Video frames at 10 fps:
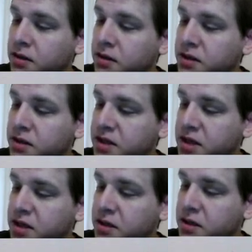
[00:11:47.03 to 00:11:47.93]

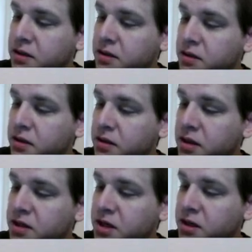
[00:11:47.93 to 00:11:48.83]
Z
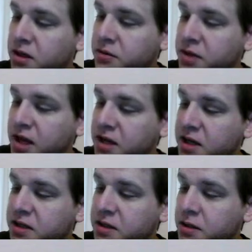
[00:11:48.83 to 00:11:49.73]
is congruent to
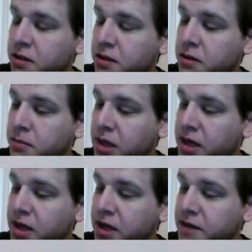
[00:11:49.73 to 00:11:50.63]
X mod
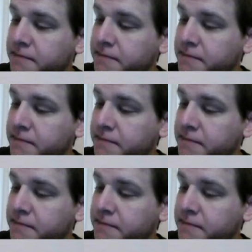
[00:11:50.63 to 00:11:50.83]
A,